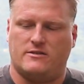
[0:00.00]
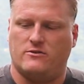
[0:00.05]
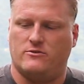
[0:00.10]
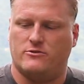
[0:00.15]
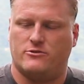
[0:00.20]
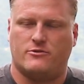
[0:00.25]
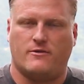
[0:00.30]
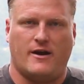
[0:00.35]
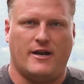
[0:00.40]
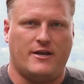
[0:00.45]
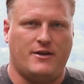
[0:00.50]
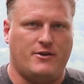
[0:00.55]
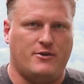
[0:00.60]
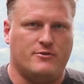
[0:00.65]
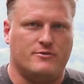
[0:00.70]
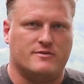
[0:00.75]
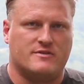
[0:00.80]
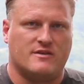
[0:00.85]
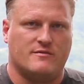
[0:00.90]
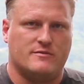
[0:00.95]
Don't try to
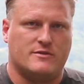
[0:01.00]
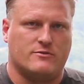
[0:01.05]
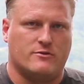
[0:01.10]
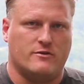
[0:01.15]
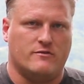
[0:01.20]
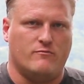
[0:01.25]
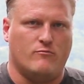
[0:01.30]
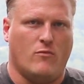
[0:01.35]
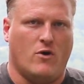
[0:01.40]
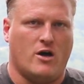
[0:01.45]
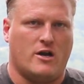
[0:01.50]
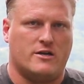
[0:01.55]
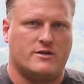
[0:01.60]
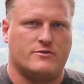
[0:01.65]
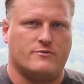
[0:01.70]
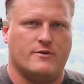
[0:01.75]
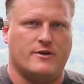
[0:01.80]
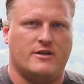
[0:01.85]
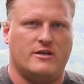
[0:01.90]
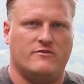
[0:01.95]
use some sort of
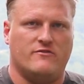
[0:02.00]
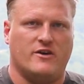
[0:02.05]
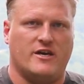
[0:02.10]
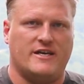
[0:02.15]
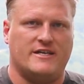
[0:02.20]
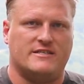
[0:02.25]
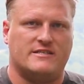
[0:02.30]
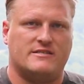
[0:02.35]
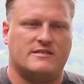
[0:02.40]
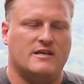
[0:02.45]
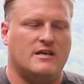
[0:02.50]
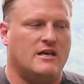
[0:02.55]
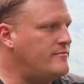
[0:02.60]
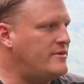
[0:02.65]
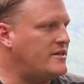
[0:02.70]
monitoring device